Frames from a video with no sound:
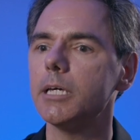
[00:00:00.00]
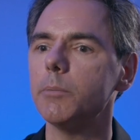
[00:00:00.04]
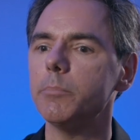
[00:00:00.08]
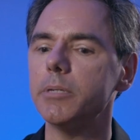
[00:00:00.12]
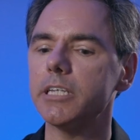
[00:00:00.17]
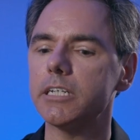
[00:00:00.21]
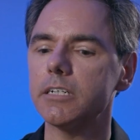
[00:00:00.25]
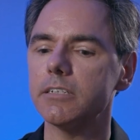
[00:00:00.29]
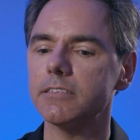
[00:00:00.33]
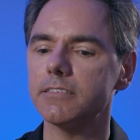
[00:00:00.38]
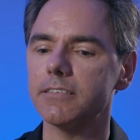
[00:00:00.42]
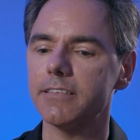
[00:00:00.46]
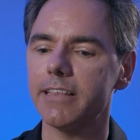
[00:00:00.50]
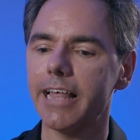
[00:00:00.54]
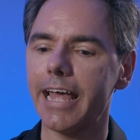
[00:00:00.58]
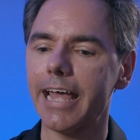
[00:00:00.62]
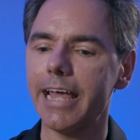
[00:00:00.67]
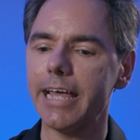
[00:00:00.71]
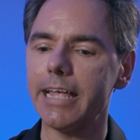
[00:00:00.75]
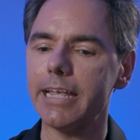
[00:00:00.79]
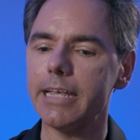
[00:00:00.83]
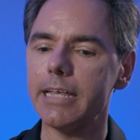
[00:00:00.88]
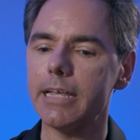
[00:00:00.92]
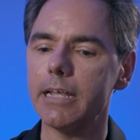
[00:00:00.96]
because
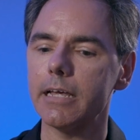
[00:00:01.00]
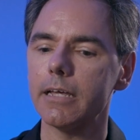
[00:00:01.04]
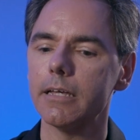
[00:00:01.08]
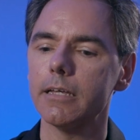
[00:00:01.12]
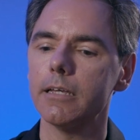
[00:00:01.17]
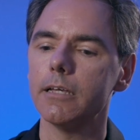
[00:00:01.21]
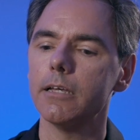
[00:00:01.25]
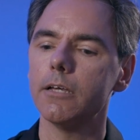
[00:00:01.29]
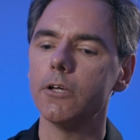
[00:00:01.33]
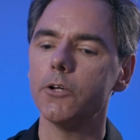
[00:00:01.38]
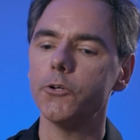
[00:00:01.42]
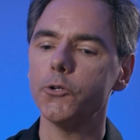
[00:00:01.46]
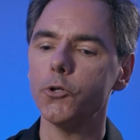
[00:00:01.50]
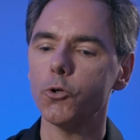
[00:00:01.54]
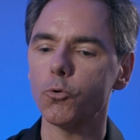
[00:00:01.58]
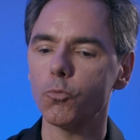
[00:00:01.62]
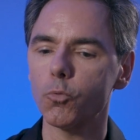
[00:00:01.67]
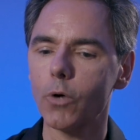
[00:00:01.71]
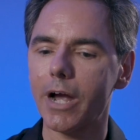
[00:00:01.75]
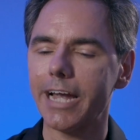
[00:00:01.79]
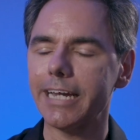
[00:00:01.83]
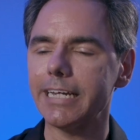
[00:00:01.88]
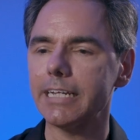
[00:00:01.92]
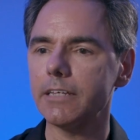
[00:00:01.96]
then you're
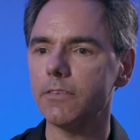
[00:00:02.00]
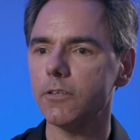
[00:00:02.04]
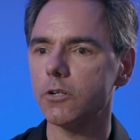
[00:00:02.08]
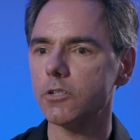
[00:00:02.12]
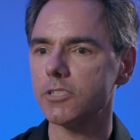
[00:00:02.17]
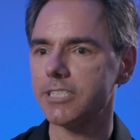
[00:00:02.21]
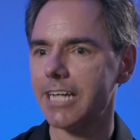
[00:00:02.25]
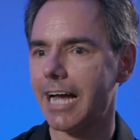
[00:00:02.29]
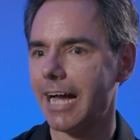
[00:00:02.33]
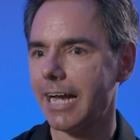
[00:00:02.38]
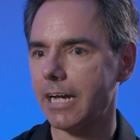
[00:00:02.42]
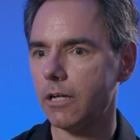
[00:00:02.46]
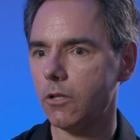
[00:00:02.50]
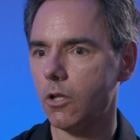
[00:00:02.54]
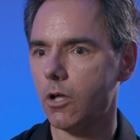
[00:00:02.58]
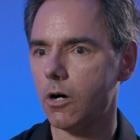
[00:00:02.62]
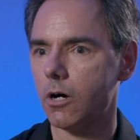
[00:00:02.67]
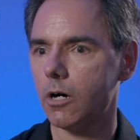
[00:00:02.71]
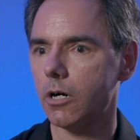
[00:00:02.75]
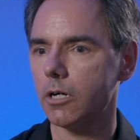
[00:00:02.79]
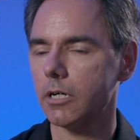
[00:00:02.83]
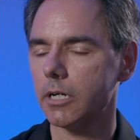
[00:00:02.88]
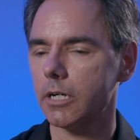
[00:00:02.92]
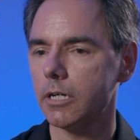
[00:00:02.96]
writing their
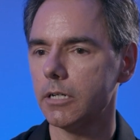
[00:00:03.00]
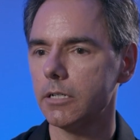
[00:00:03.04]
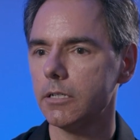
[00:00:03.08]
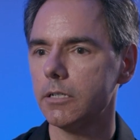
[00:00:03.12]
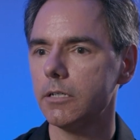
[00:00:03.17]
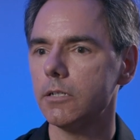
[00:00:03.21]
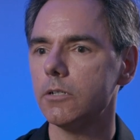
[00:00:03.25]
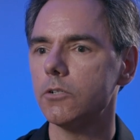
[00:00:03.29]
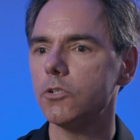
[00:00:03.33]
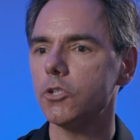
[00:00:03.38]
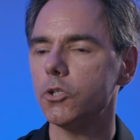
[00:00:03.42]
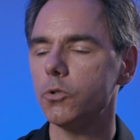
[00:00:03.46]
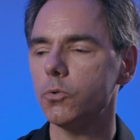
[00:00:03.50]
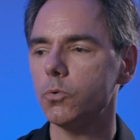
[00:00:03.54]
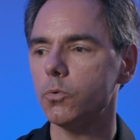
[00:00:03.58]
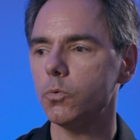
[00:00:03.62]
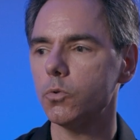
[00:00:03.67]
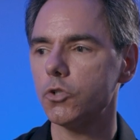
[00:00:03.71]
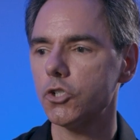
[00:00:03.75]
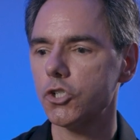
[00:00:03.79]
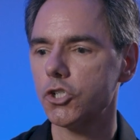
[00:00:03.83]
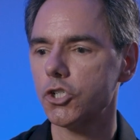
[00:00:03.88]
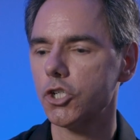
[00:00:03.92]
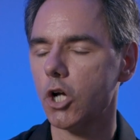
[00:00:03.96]
dialogue
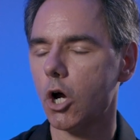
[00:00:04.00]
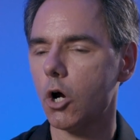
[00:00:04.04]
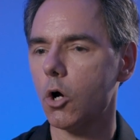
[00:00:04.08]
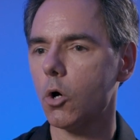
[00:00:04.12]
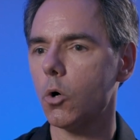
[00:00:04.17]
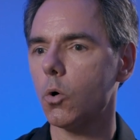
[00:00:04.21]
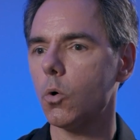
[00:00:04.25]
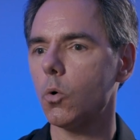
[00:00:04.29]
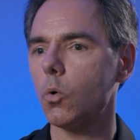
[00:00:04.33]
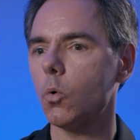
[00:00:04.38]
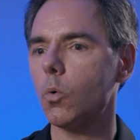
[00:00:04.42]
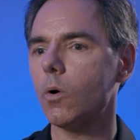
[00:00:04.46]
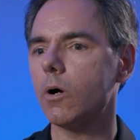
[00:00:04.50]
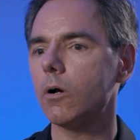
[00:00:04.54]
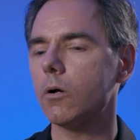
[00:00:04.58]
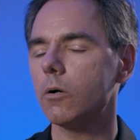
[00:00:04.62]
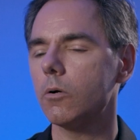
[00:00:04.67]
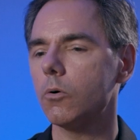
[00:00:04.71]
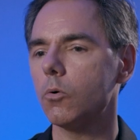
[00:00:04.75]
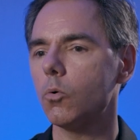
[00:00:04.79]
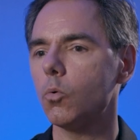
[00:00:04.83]
to show